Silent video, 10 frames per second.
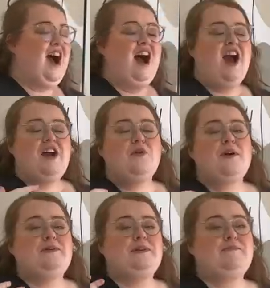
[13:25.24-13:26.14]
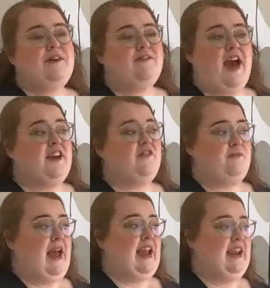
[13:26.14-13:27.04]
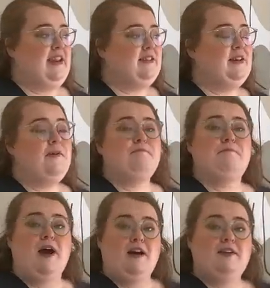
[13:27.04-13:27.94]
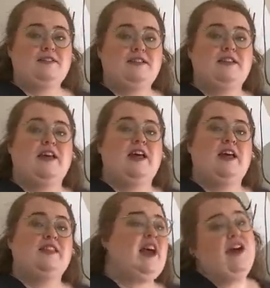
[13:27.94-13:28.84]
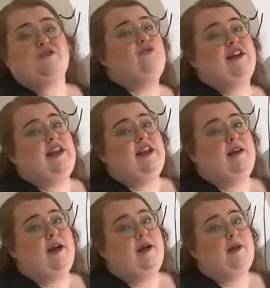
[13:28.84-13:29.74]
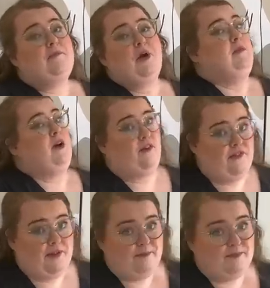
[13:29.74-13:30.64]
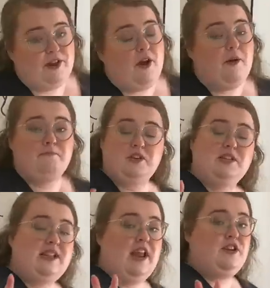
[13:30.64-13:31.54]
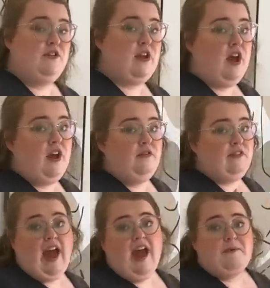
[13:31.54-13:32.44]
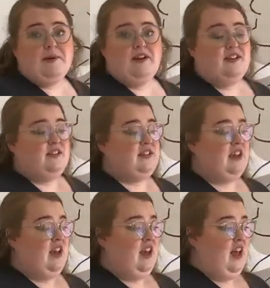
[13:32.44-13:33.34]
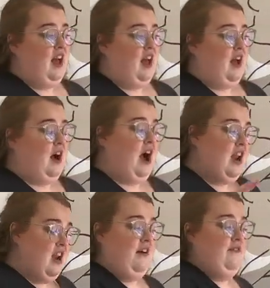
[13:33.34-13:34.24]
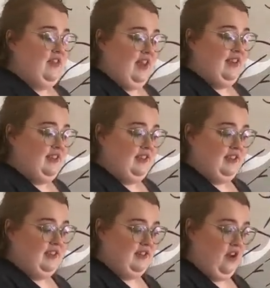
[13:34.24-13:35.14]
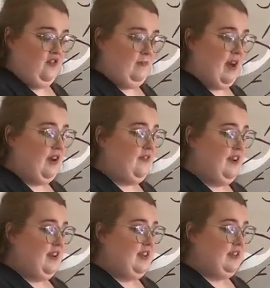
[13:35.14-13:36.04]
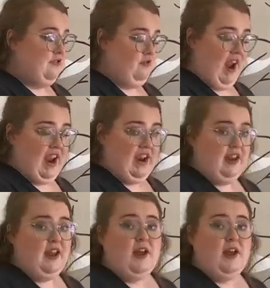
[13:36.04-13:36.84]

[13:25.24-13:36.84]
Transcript: always was a big fan of Made, but that's really put me off them. So I'm just letting you know that, because I love this sofa bed. I think it's great,